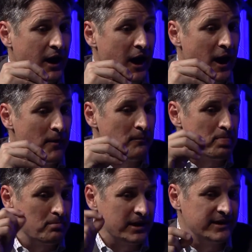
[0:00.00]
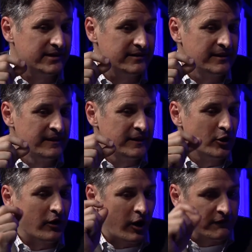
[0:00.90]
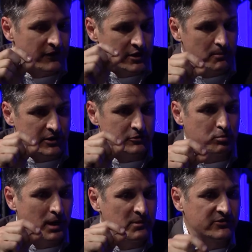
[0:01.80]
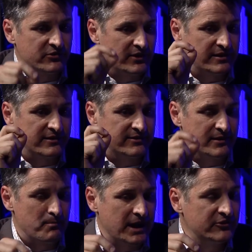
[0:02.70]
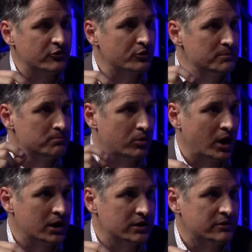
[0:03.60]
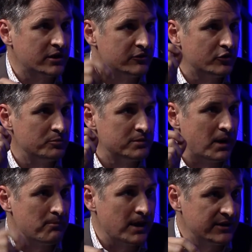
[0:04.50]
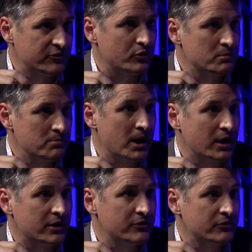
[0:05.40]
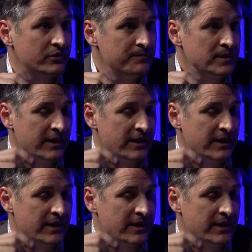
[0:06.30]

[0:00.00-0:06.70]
Our fundamental premise is that this is a mainstream product consumed by mainstream Americans,